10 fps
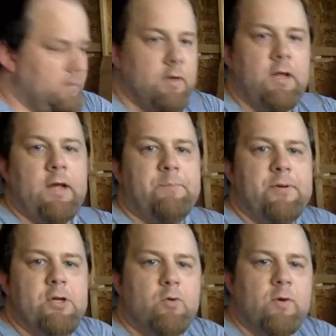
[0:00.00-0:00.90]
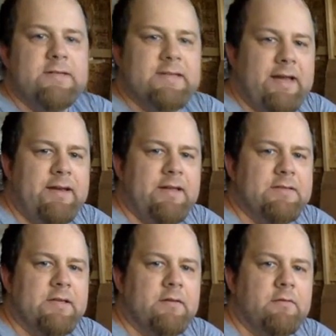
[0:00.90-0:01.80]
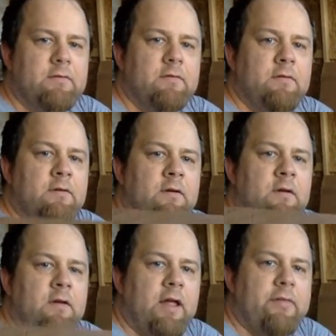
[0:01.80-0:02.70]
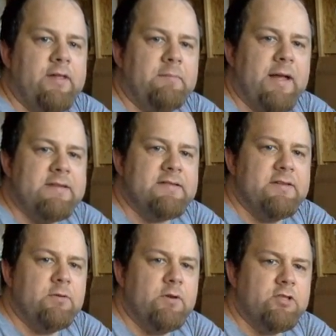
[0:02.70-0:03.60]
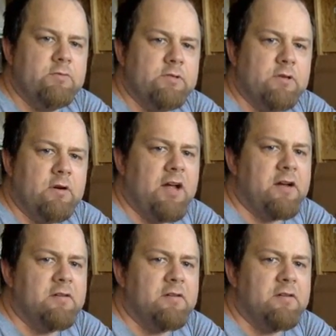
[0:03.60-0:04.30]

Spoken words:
Yeah, Paduke wins again, doesn't it? I think Matt's intuition was correct.